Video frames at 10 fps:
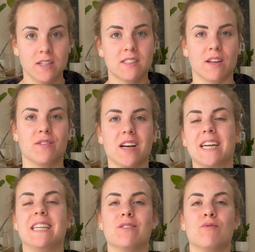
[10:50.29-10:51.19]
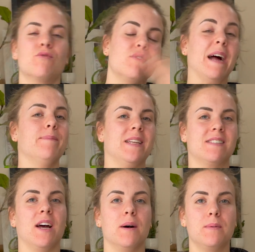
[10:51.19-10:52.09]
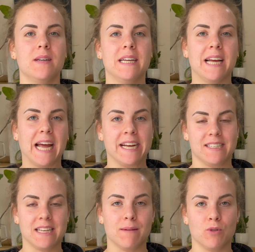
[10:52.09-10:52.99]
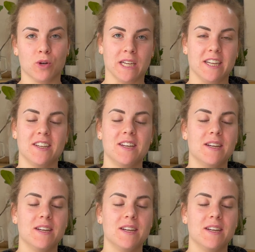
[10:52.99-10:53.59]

so I feel like I need to wrap this up ASAP Rocky,